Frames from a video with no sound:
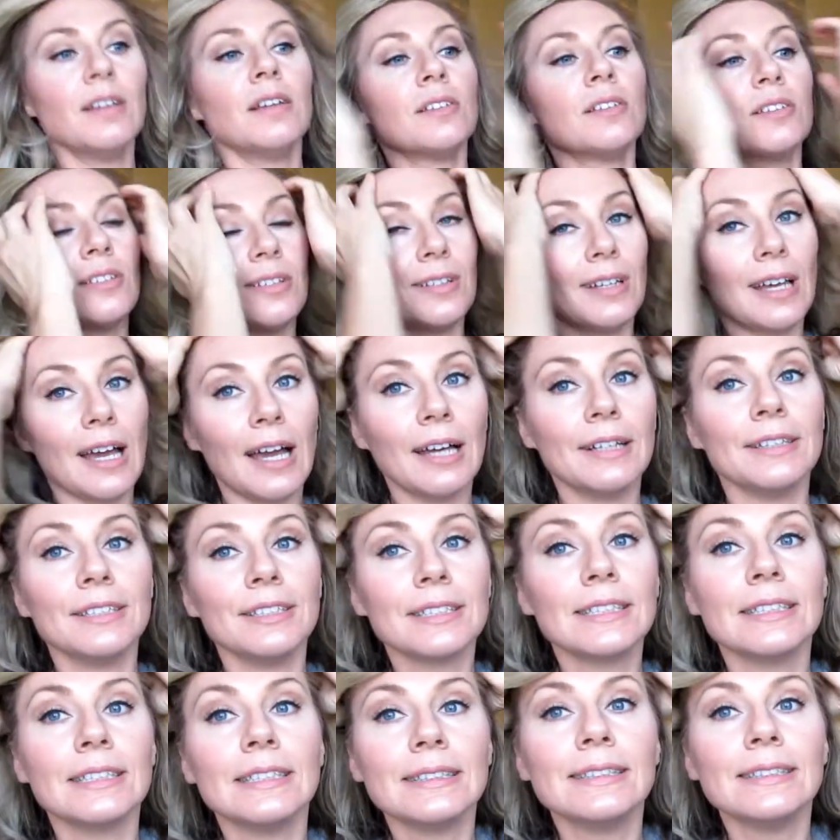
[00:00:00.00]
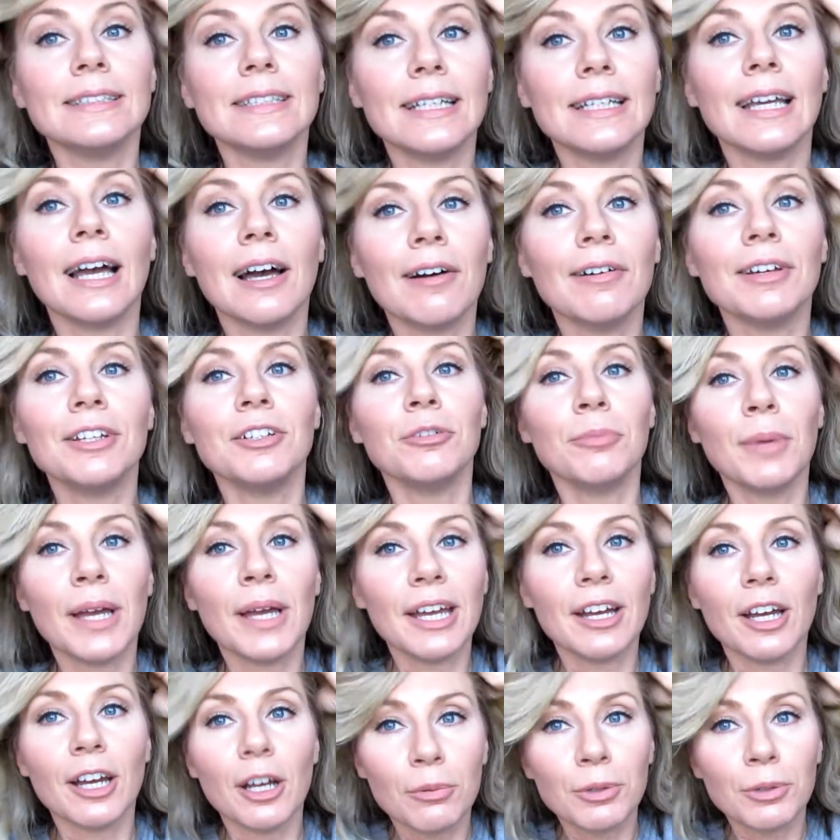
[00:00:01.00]
So now you're gonna see how I do my
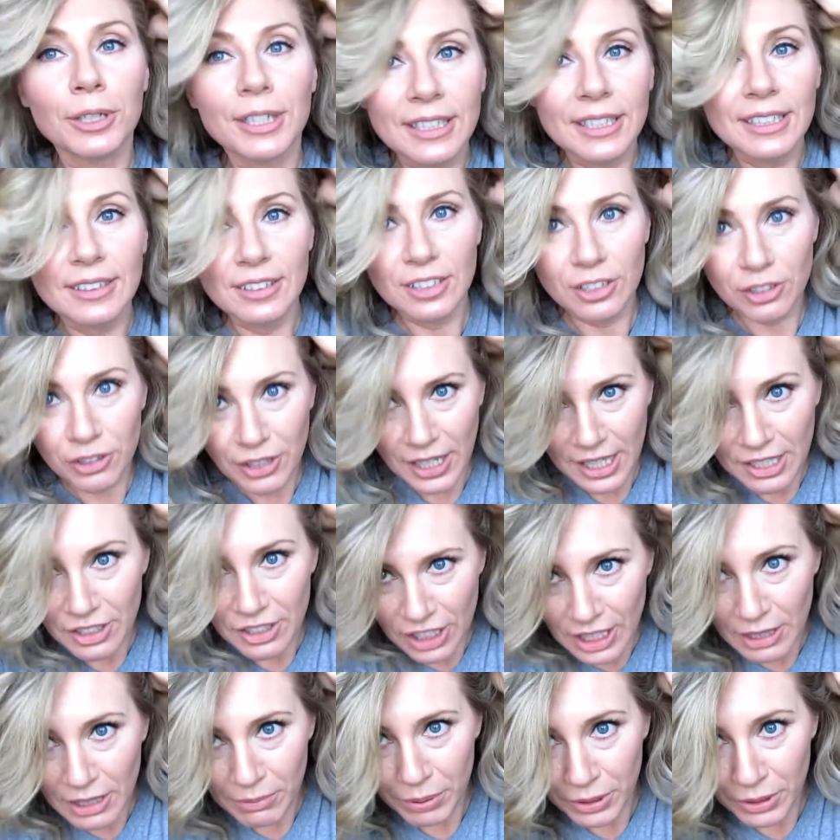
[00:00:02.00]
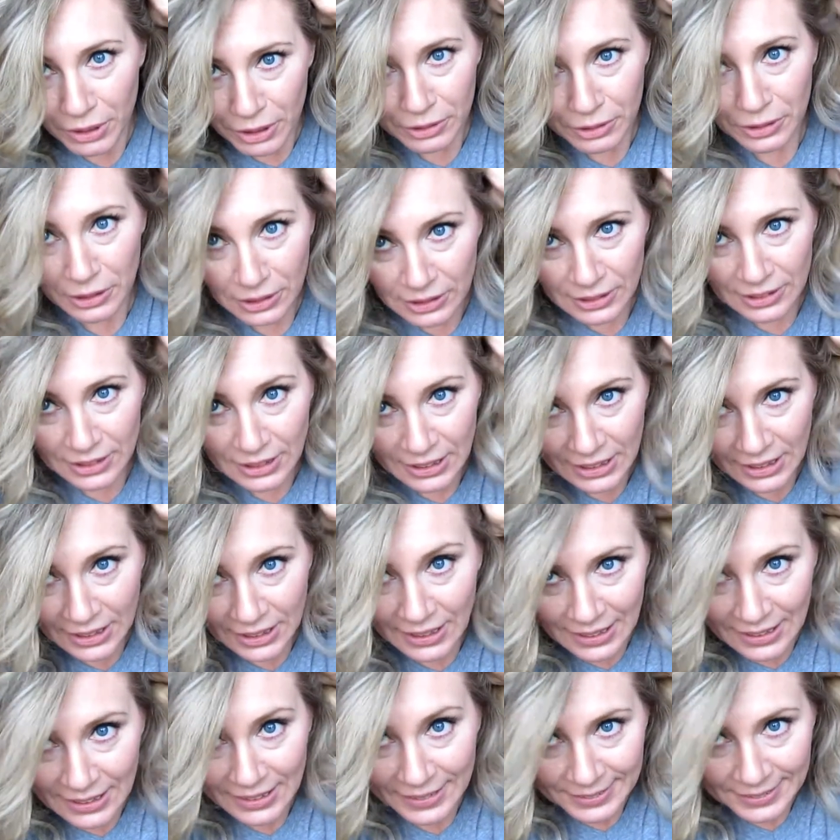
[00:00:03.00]
hair. I work in the dry shampoo
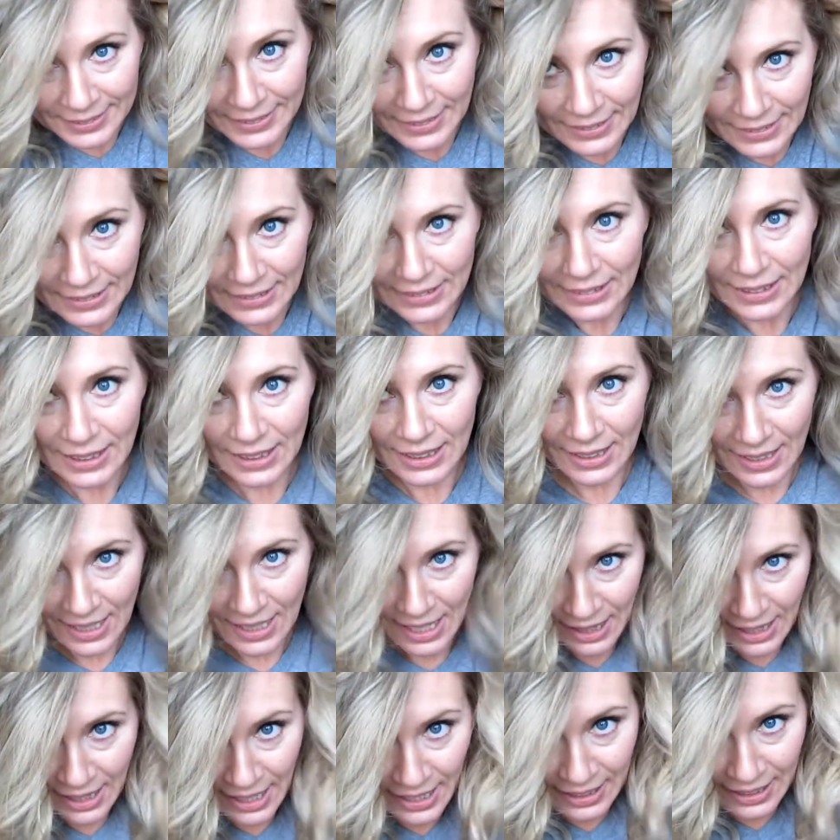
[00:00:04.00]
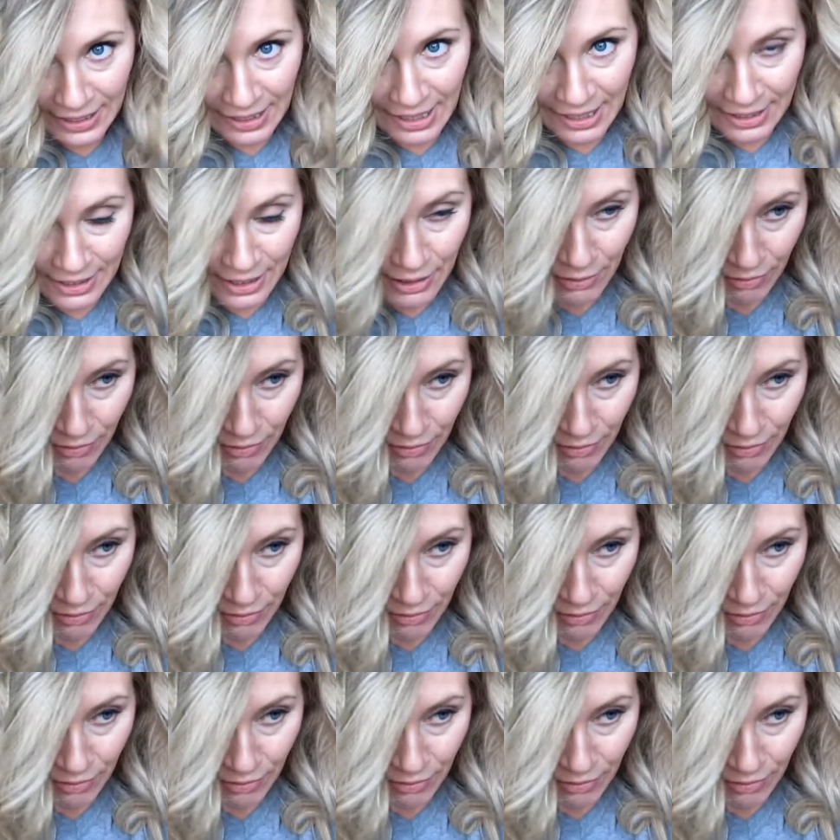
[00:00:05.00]
because I like lots